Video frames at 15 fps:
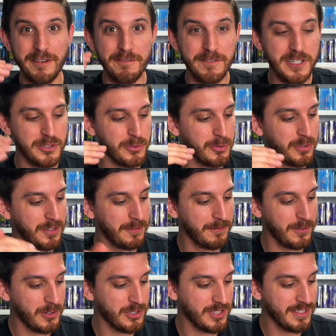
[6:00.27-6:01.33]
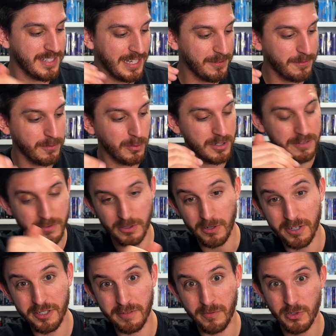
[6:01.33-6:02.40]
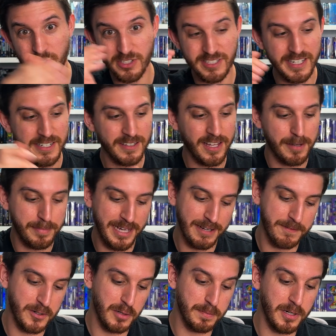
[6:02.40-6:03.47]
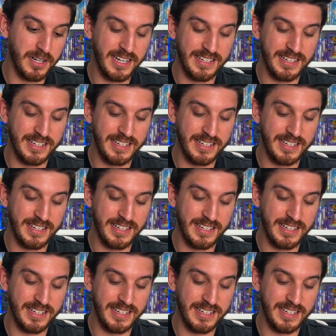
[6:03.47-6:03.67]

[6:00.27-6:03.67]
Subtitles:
visual versions and 4 different audio versions, getting a lot of bang for your buck.